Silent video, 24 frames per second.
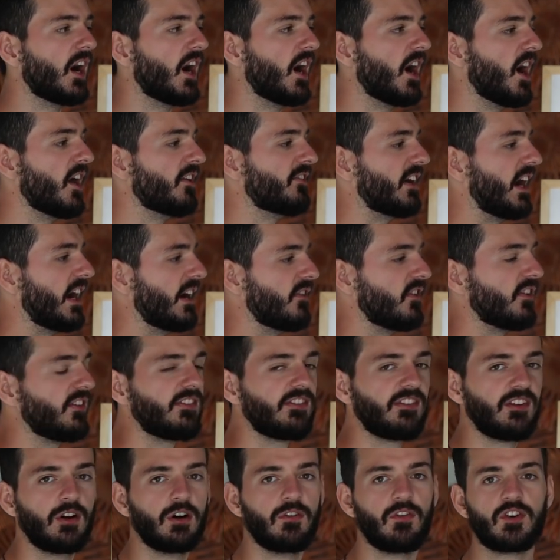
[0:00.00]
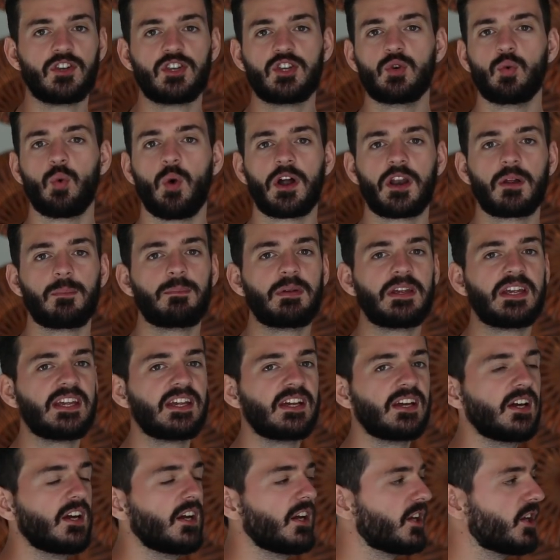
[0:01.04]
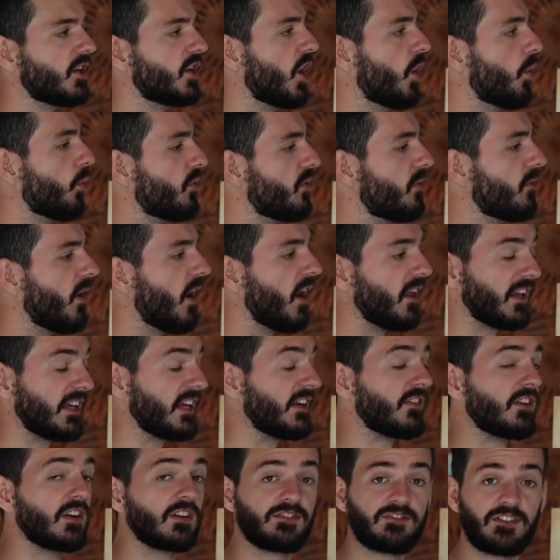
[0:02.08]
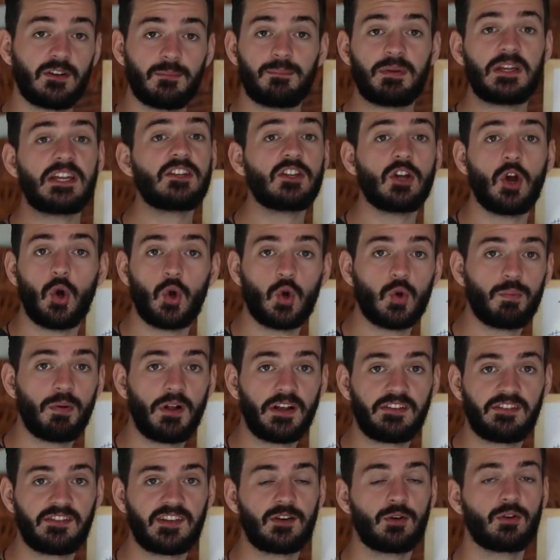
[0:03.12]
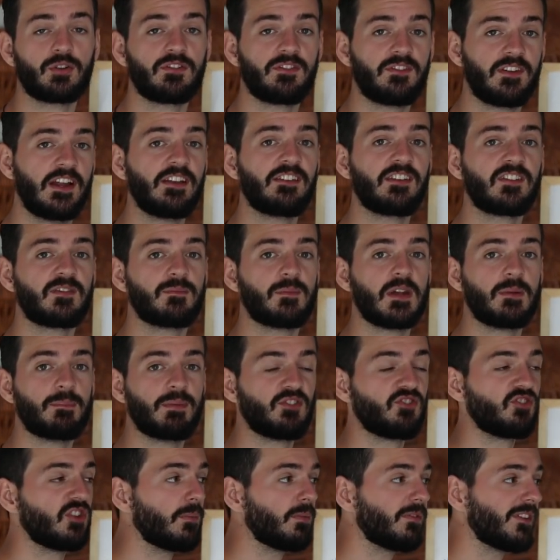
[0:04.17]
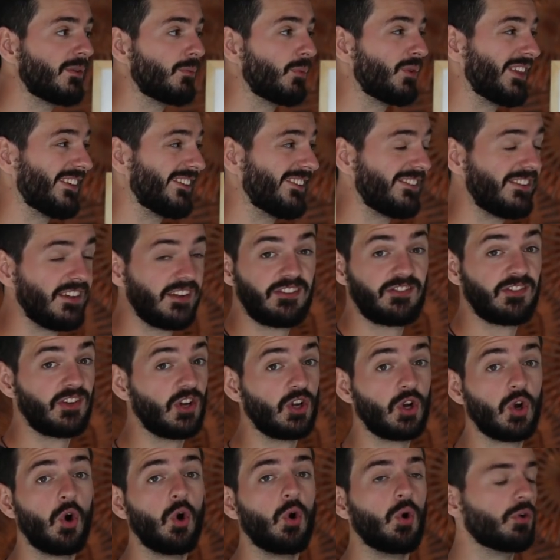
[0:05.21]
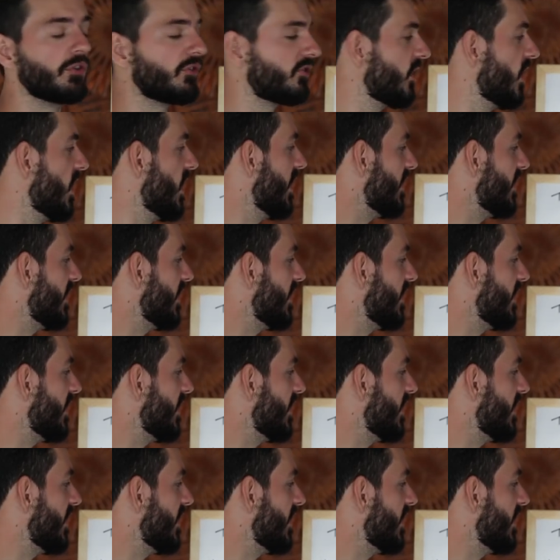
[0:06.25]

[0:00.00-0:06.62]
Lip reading: a David Silva, you want to be, you know, even a Fabinho who plays center defensive mid but chips in with assists and goals,